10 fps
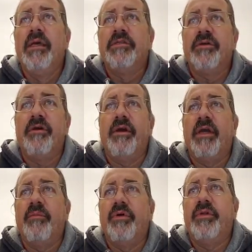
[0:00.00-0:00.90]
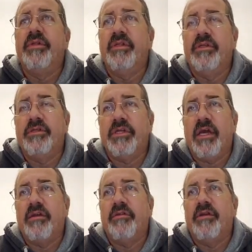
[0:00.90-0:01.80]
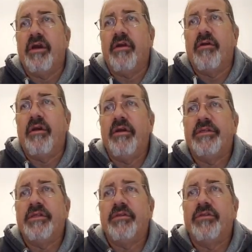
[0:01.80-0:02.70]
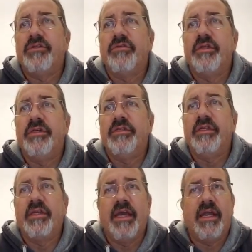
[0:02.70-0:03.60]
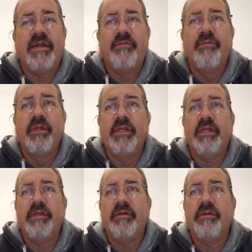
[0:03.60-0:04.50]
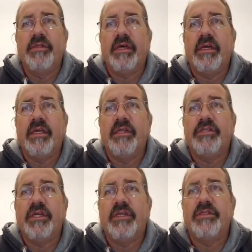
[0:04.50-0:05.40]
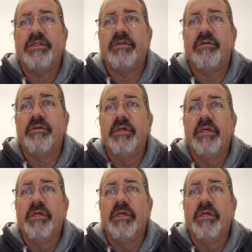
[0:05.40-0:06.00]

So here I am putting in the shadow, the darker areas on those trees, and again, I really didn't get a chance to